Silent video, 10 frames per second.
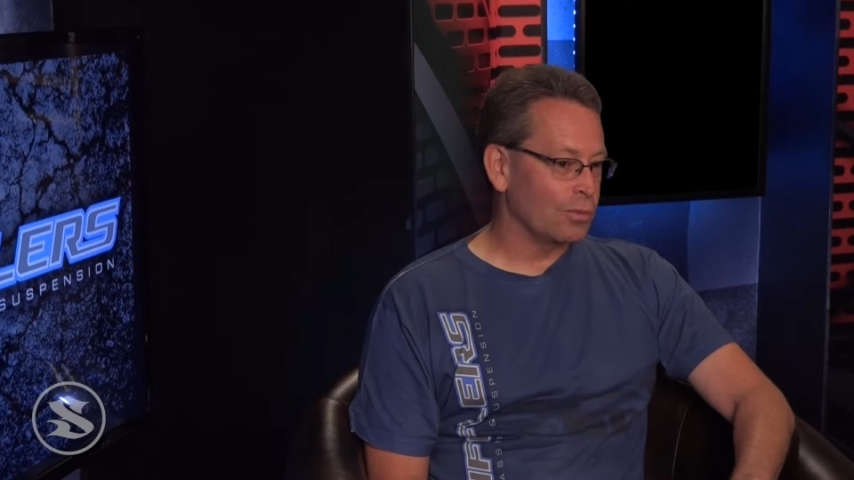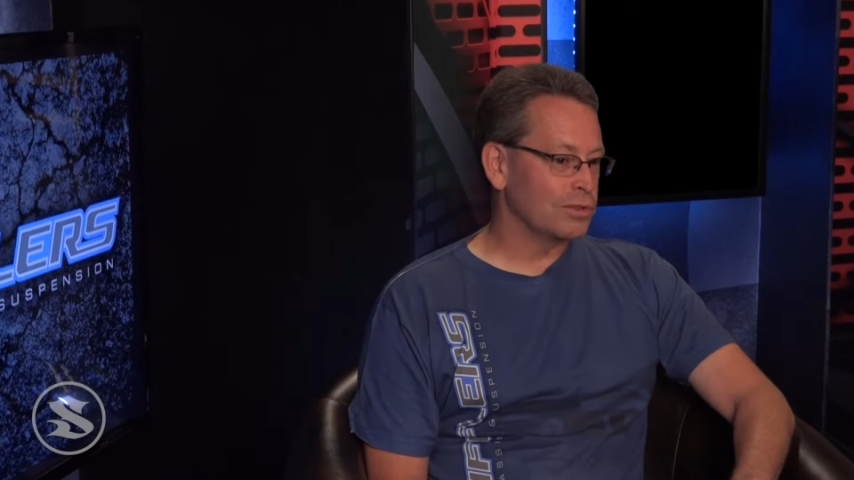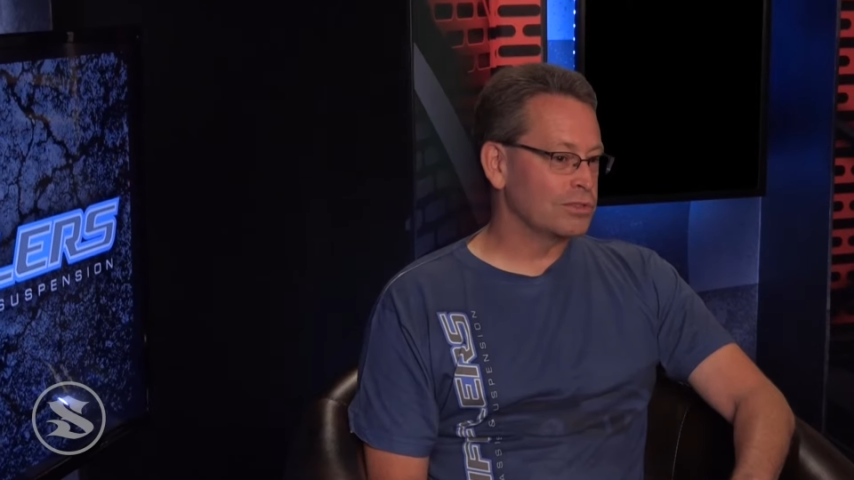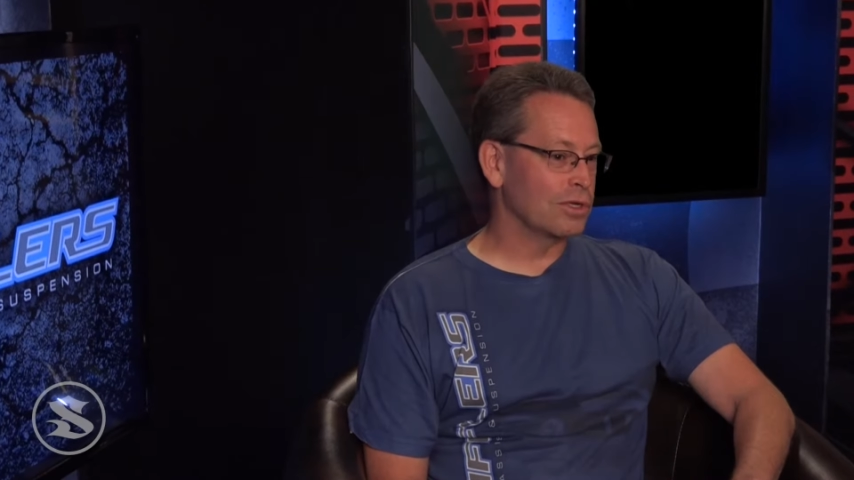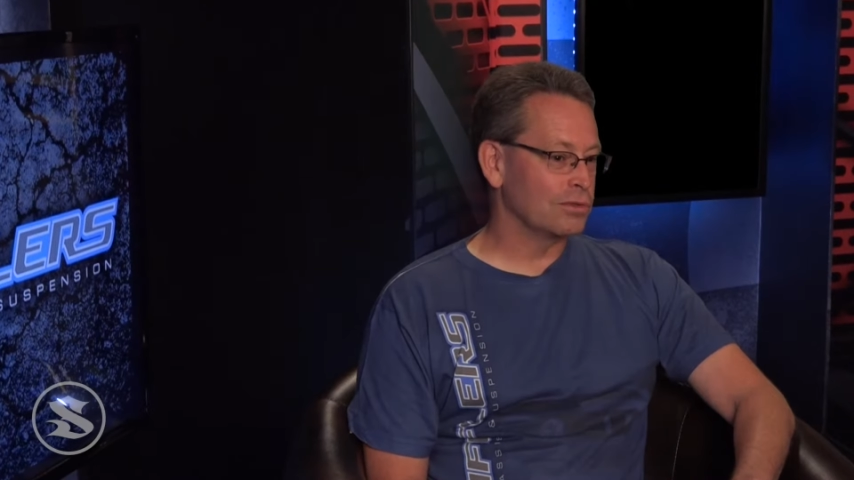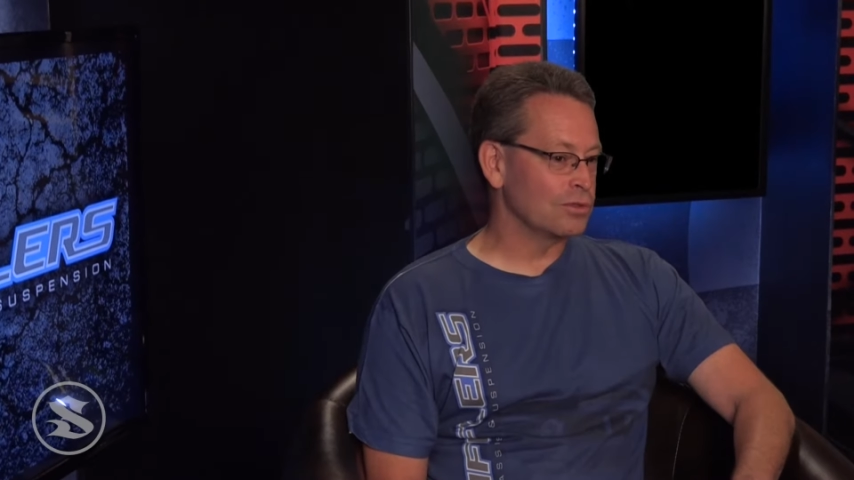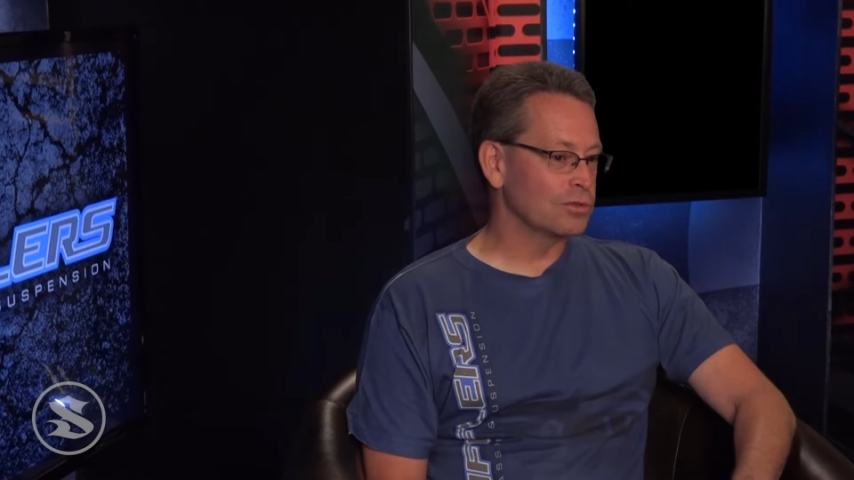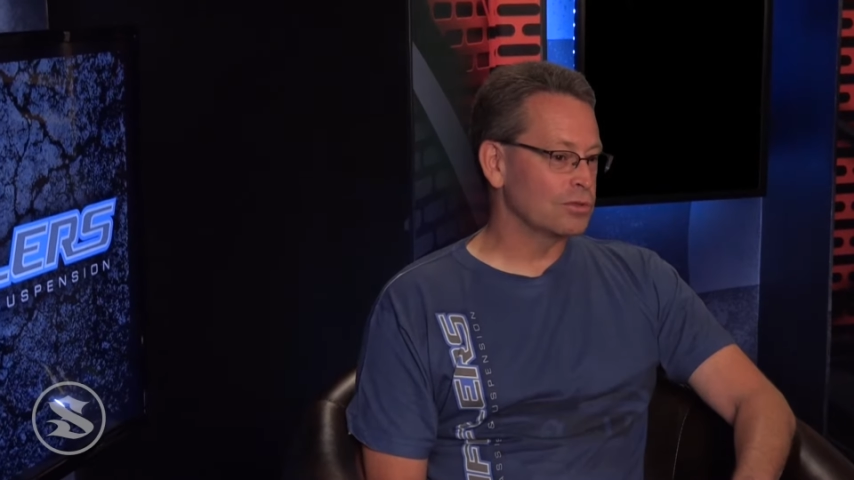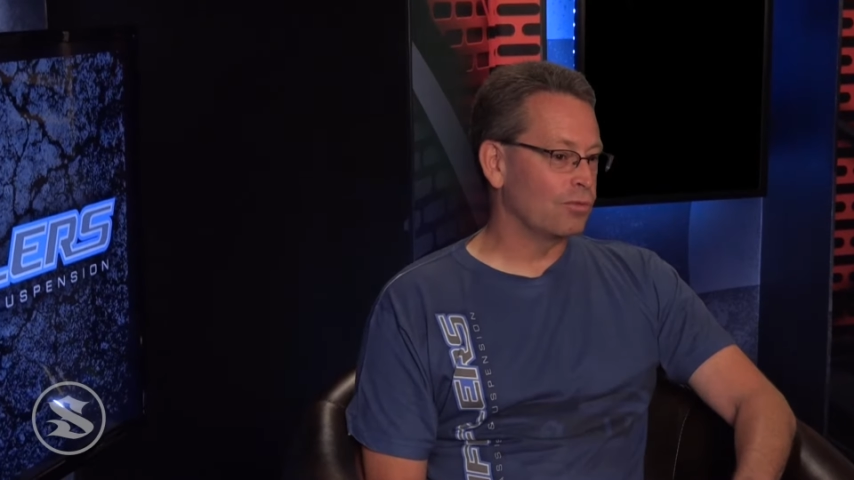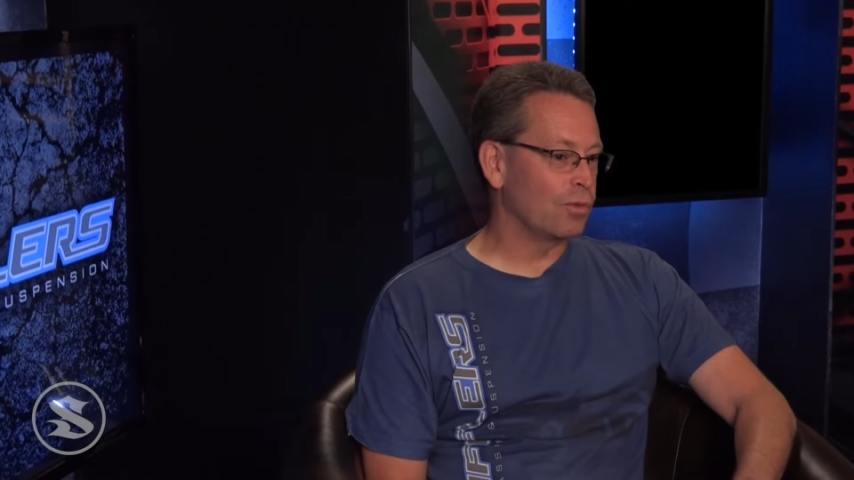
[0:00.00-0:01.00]
which
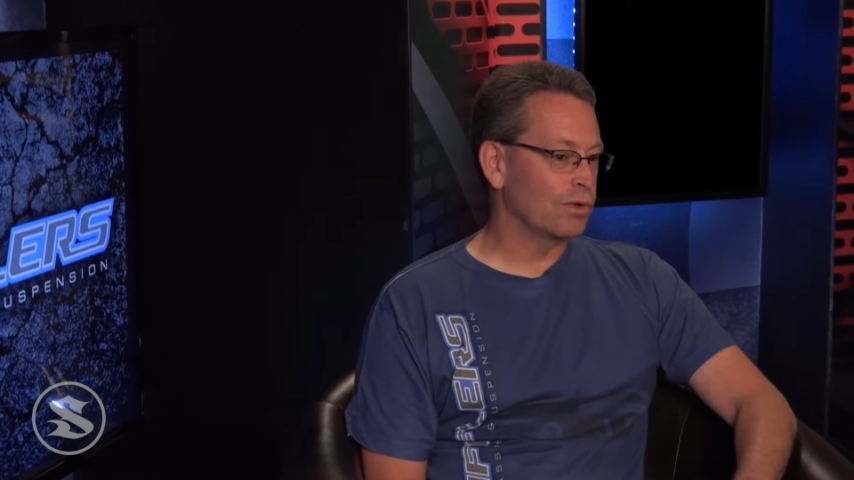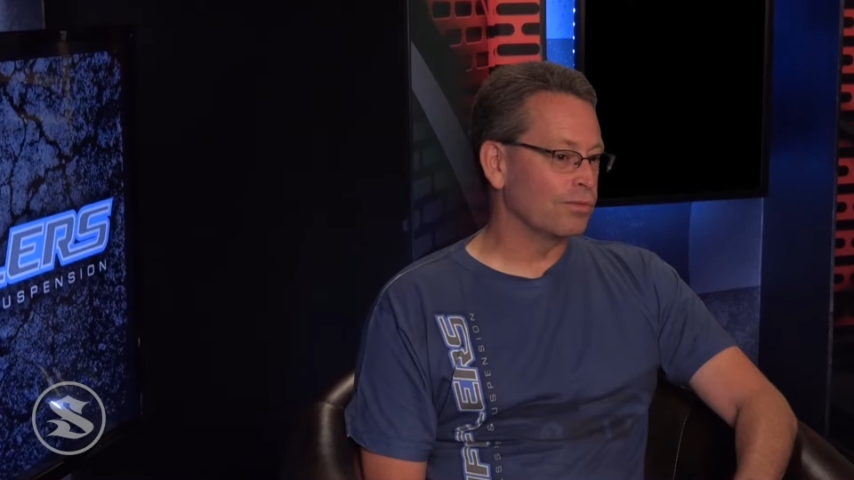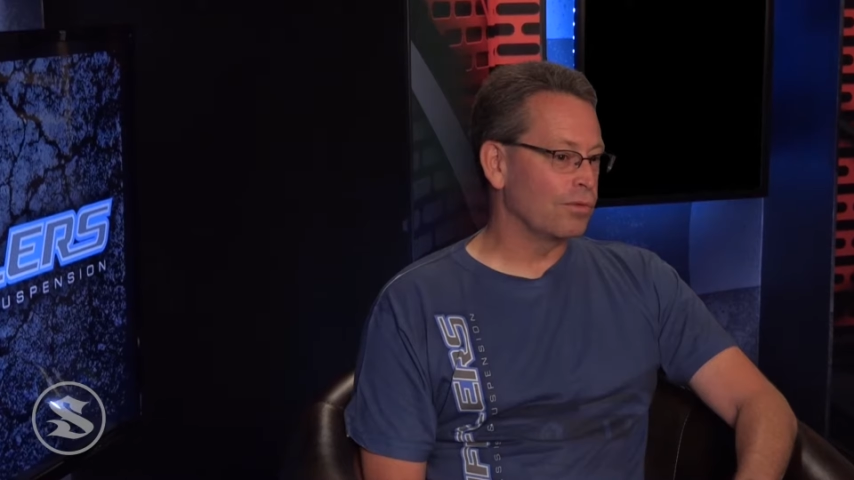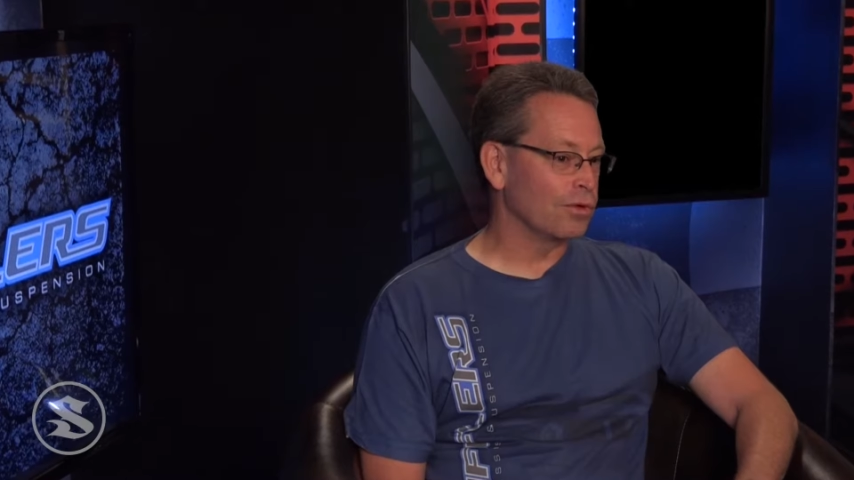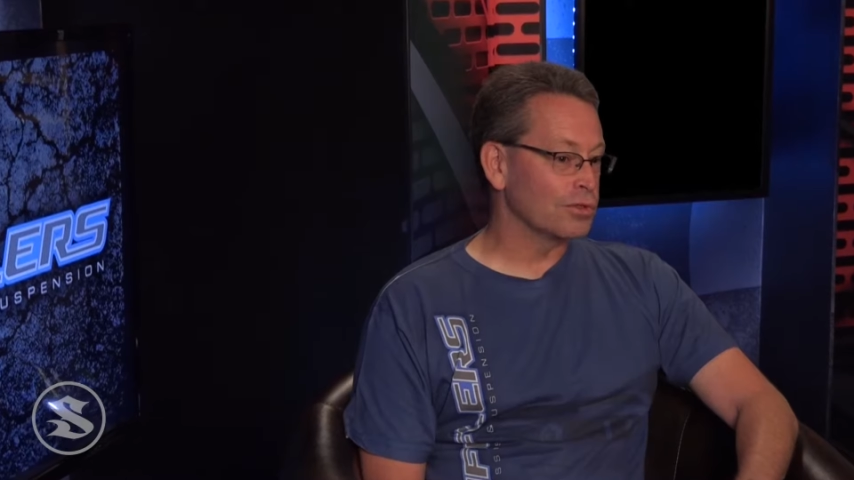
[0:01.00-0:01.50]
consists of one of our